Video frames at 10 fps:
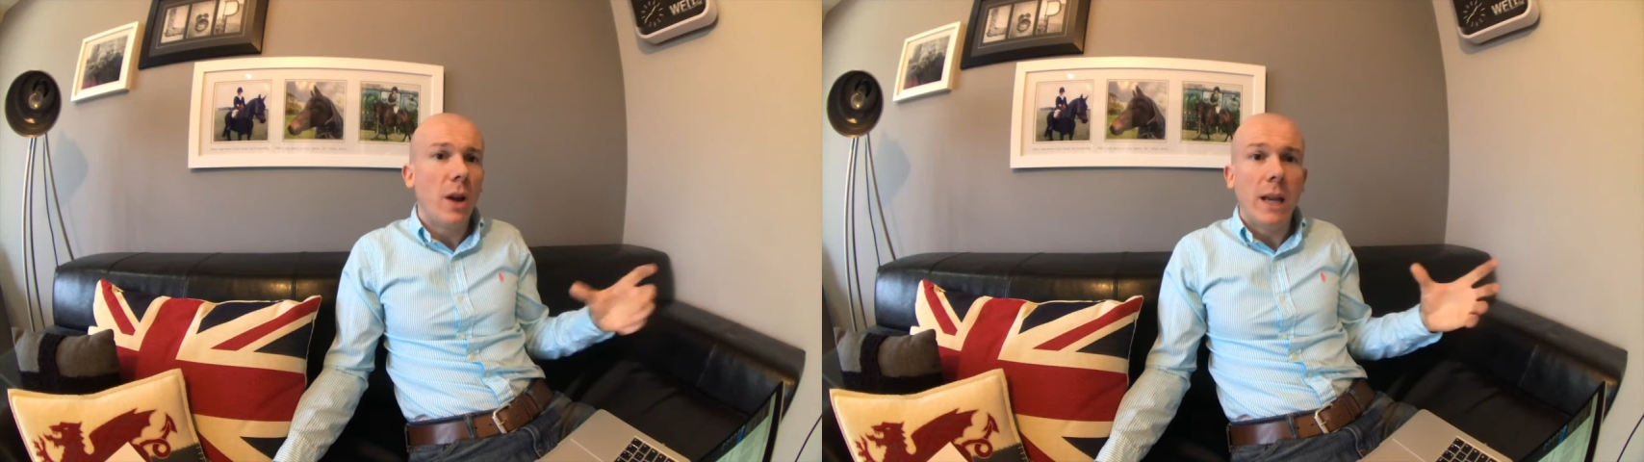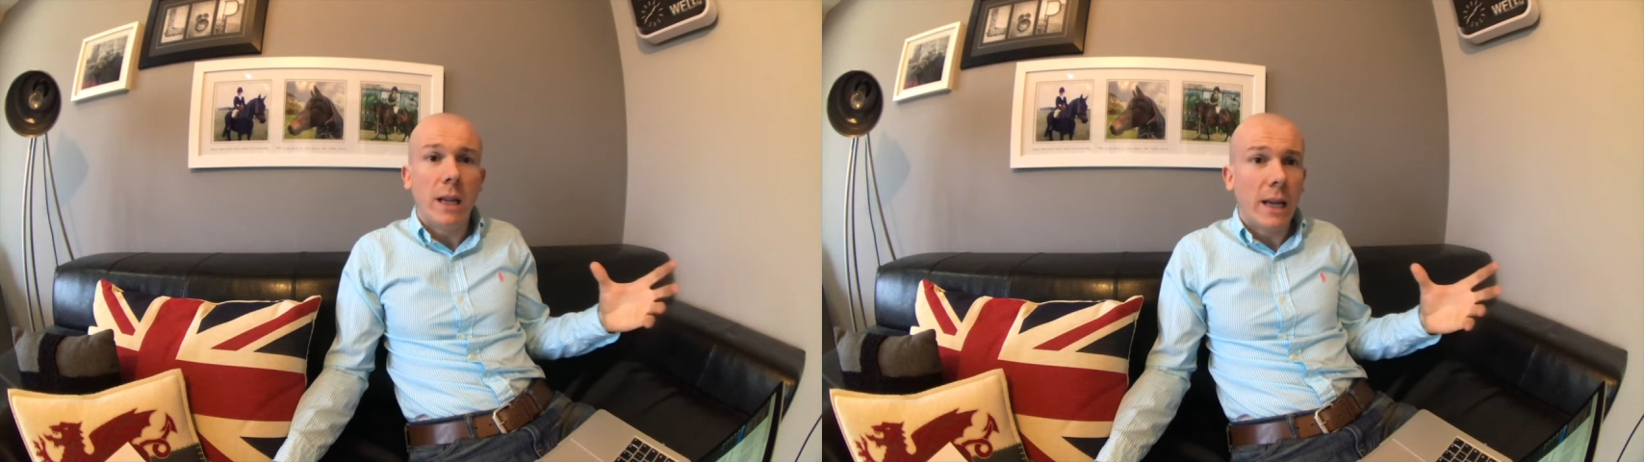
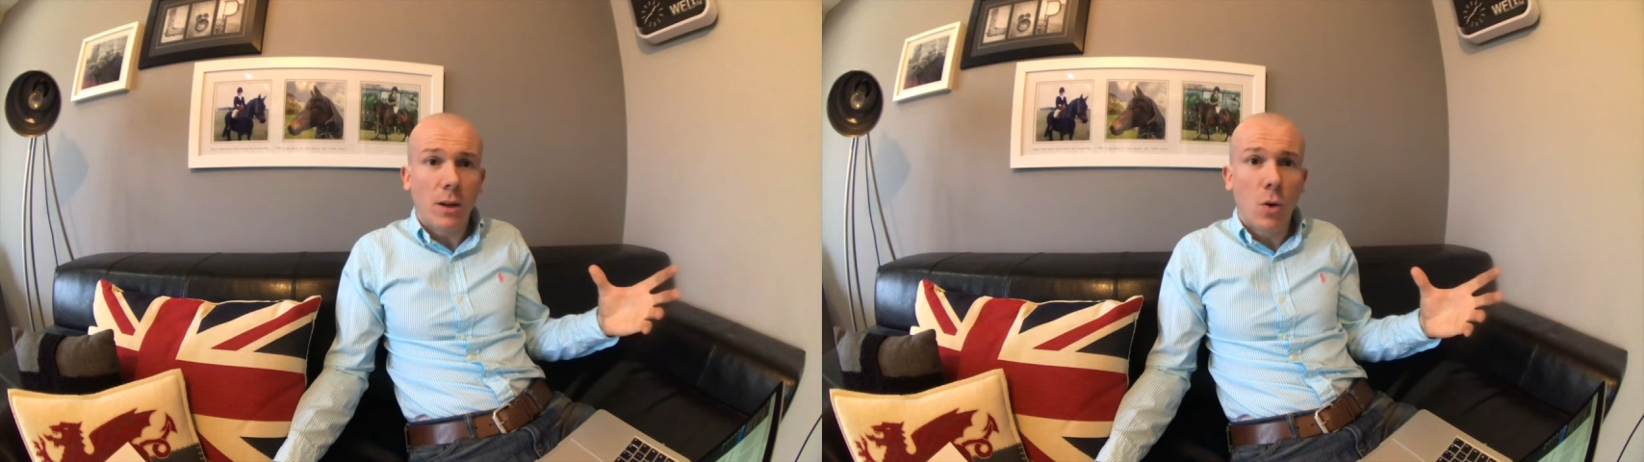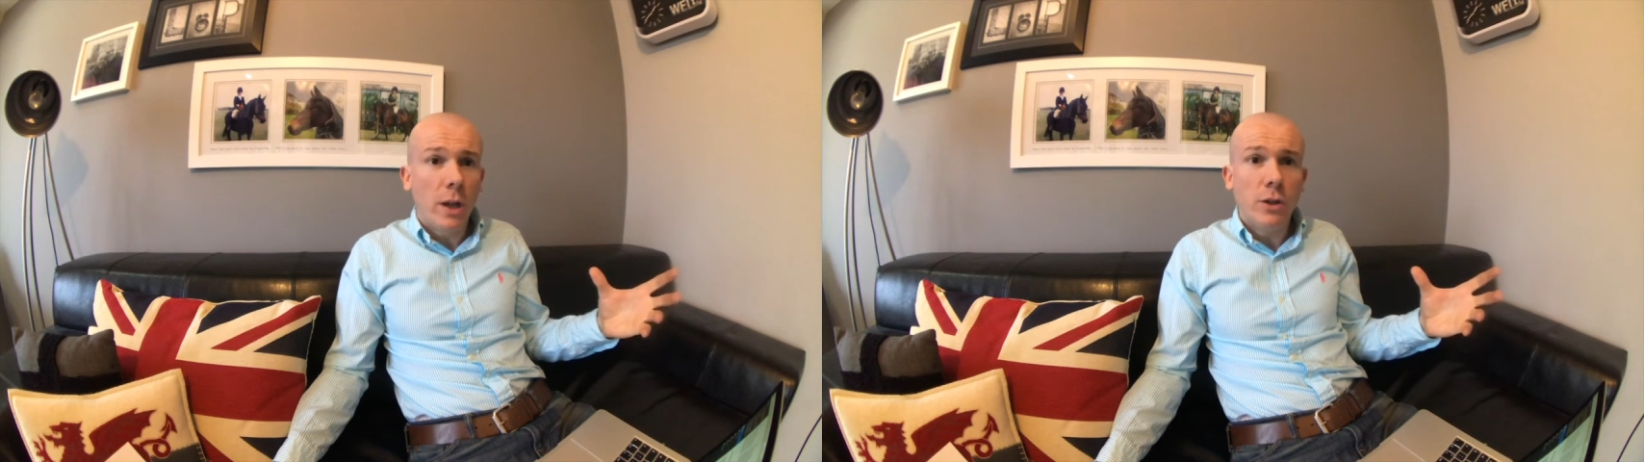any kind of
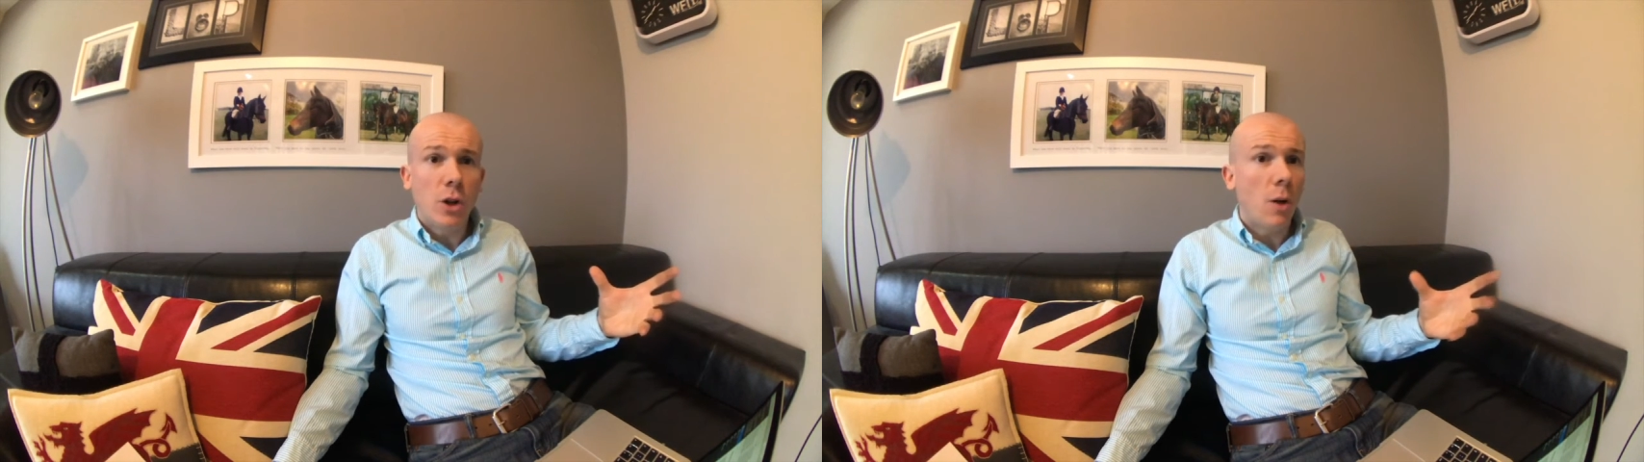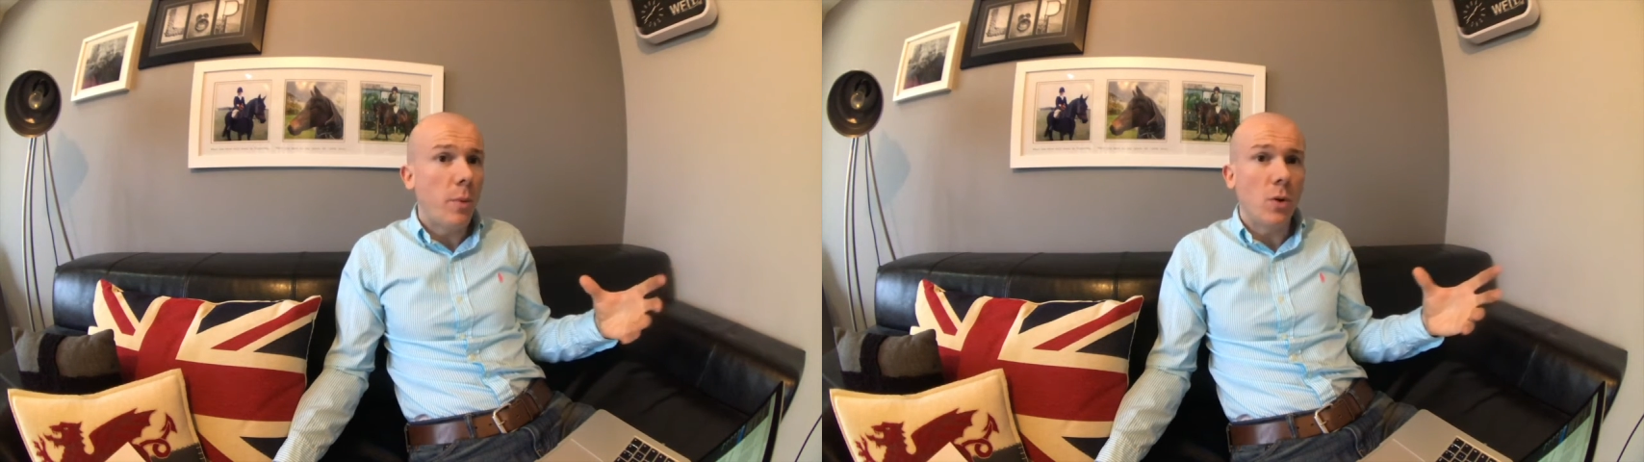cooking
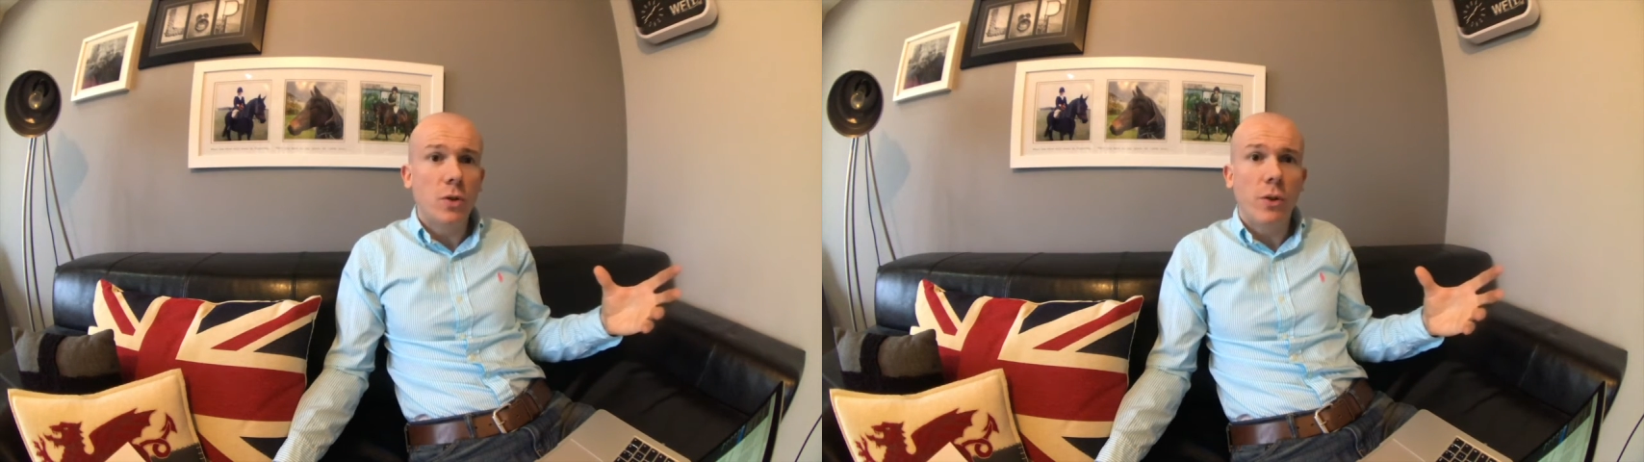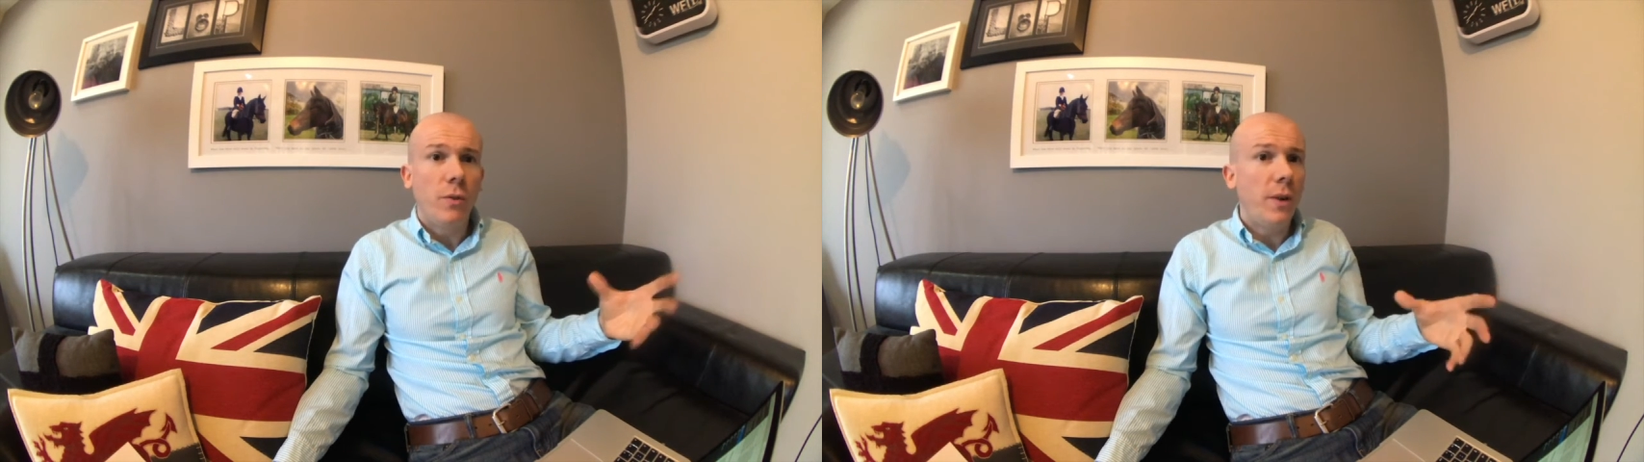shop or
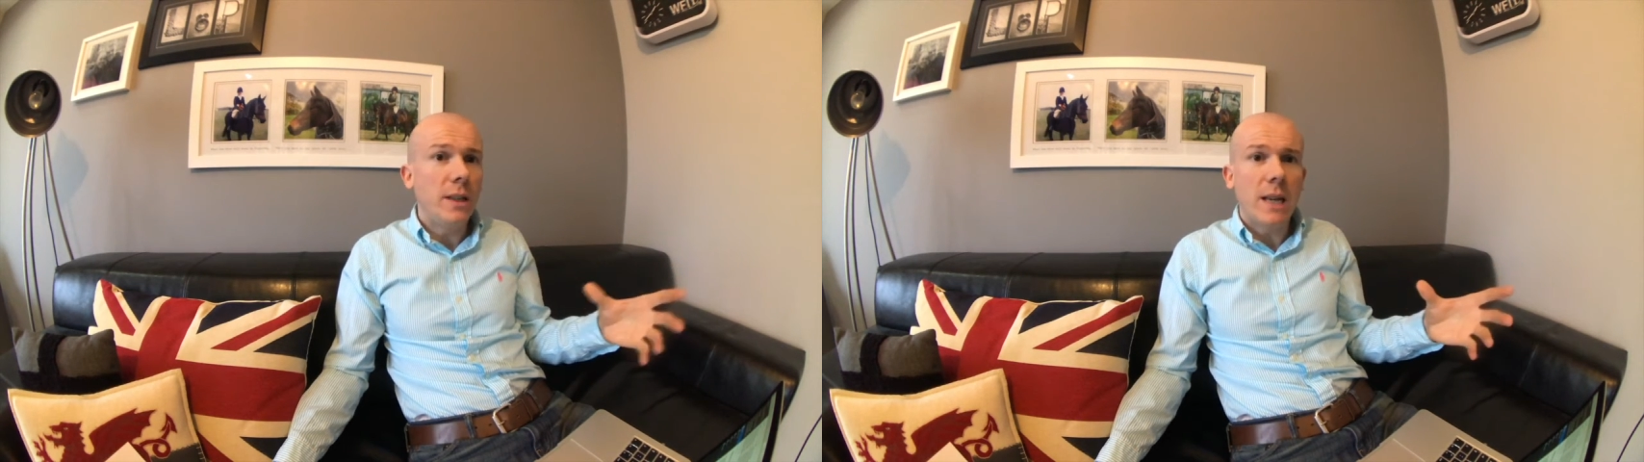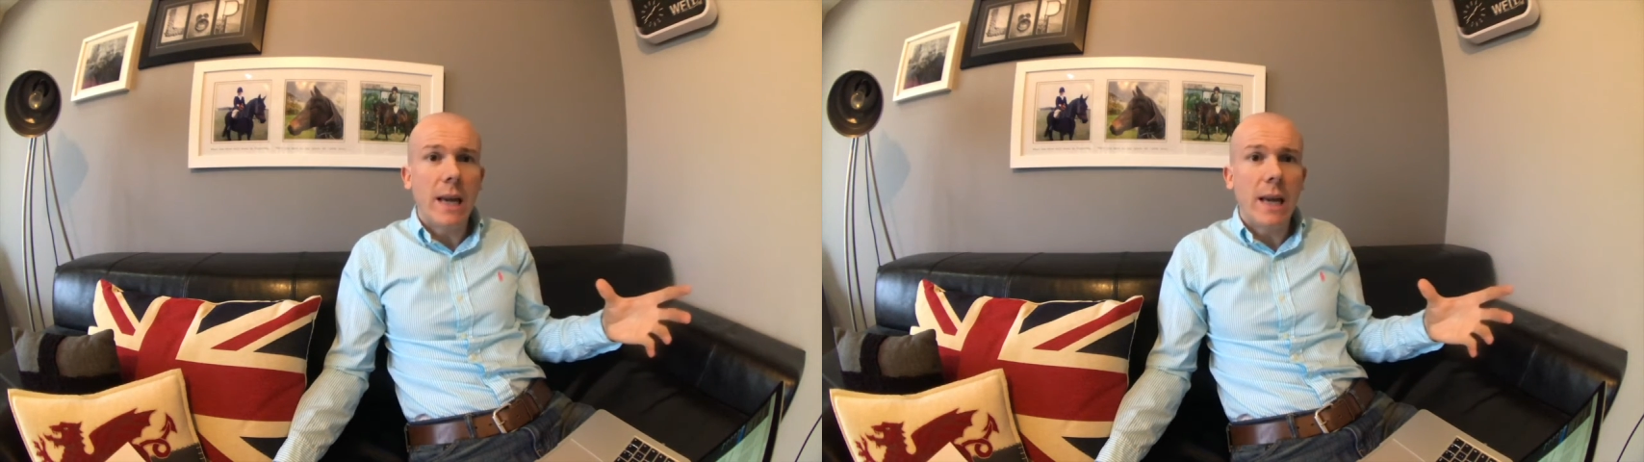Screwfix,